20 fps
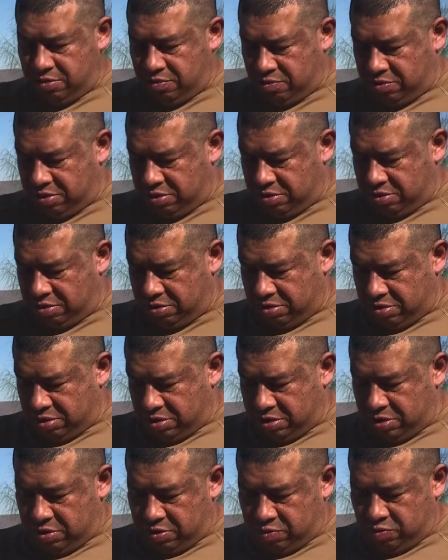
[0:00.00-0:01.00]
We're
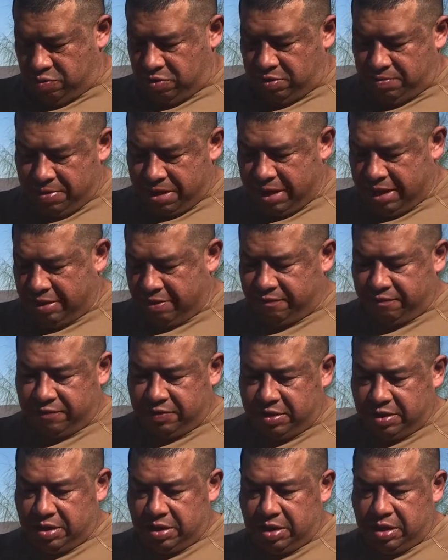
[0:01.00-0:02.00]
made of
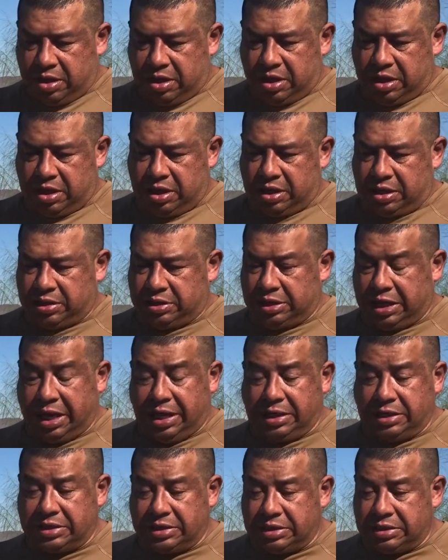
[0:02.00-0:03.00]

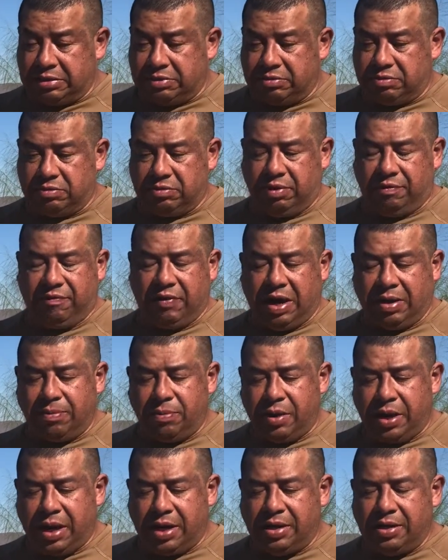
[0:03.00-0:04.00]
light. We
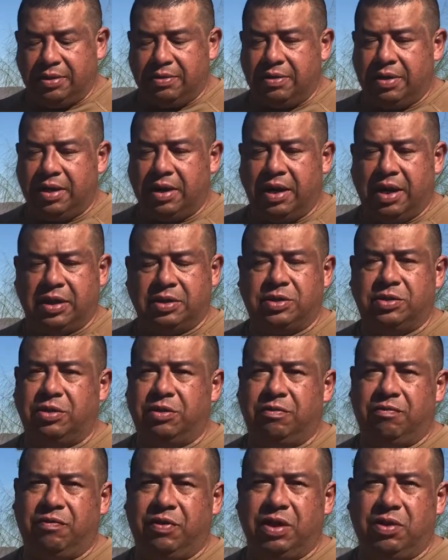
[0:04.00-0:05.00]
vibrate at
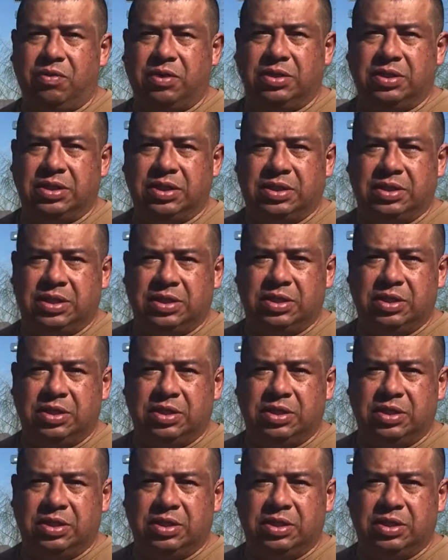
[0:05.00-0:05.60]
certain frequencies as